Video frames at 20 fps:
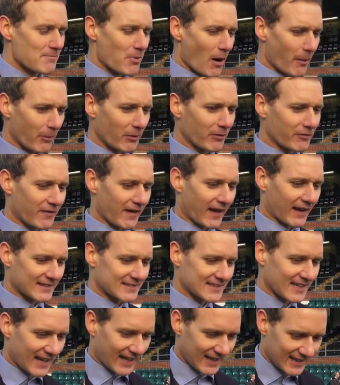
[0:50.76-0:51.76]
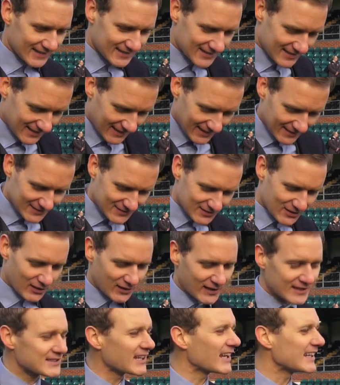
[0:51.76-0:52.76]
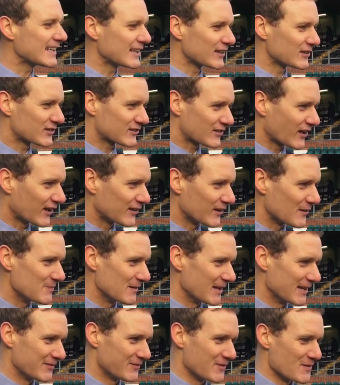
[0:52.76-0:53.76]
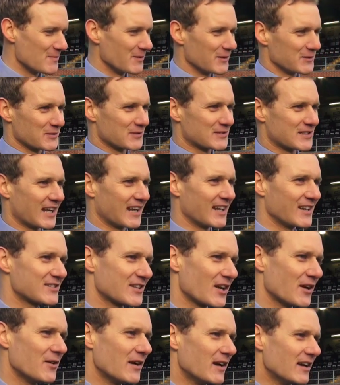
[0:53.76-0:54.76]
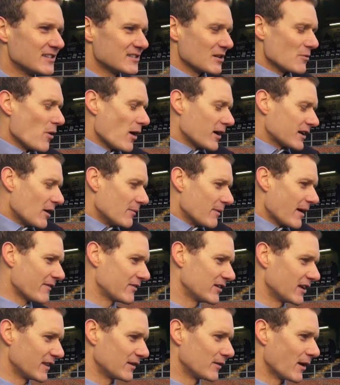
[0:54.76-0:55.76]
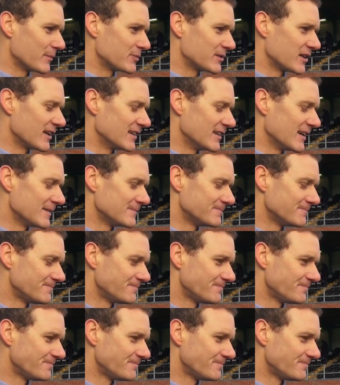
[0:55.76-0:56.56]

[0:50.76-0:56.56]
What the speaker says: bobble factor, and it's certainly taking a stud, I believe footballers would tell you. So why can't we have another upset? Yeah.